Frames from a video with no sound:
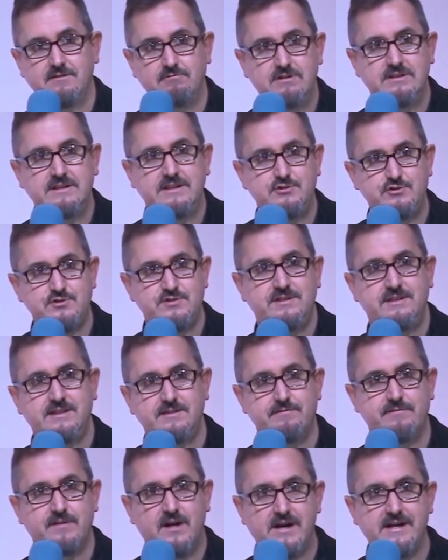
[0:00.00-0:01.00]
really interesting
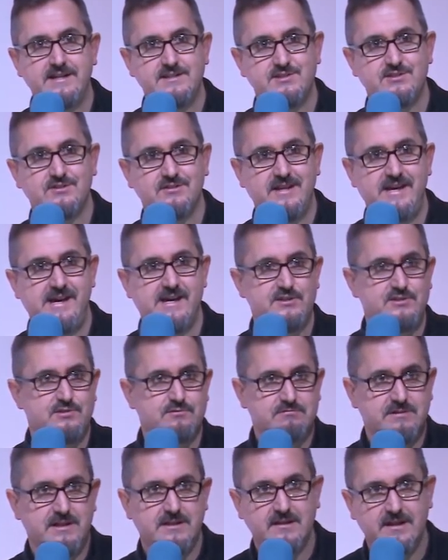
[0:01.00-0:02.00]
advice on how to
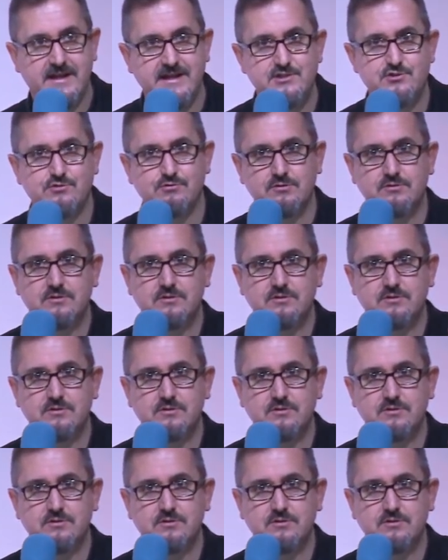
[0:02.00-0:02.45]
run larger